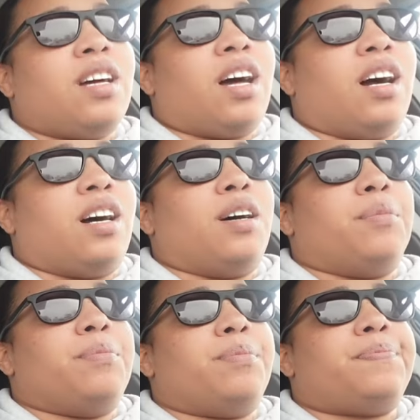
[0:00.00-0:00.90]

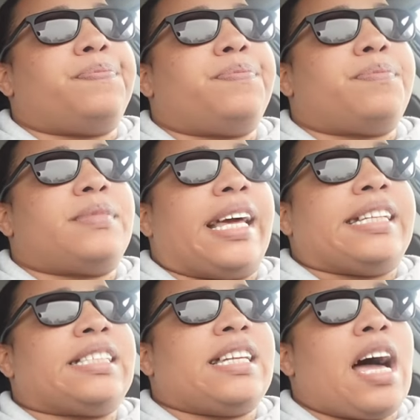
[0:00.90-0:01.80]
Um,
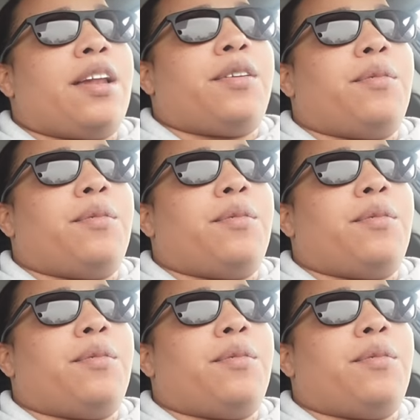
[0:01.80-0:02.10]
it's not,